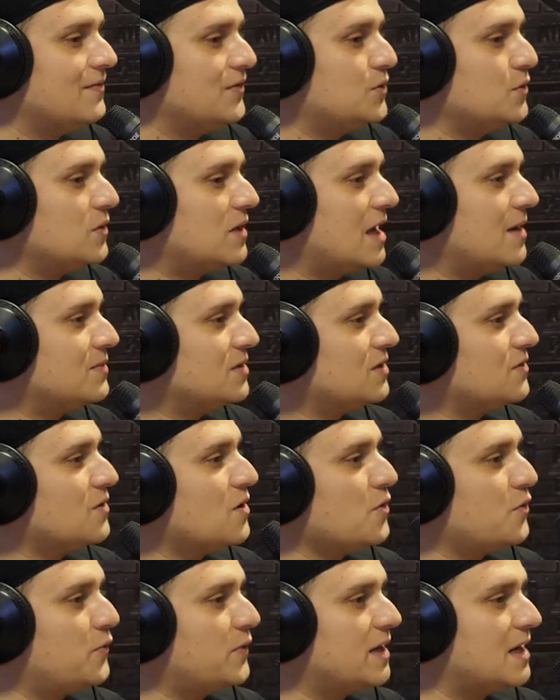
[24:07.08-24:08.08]
2 games in a
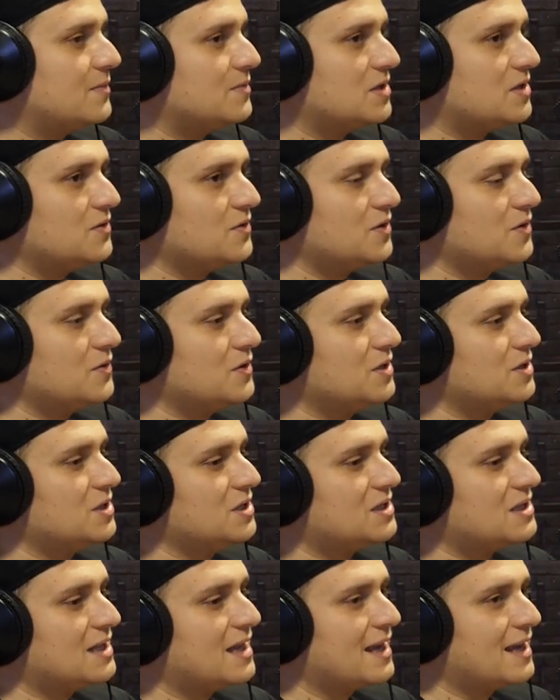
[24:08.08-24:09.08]
row, 3 games in a row, you're
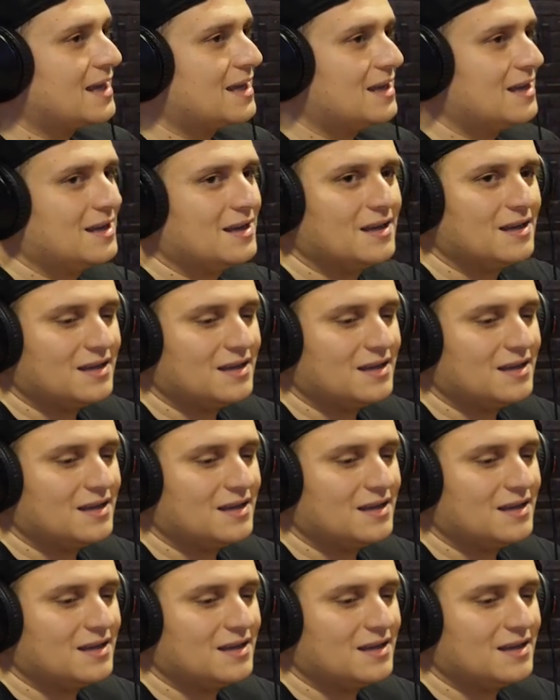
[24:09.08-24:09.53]
just like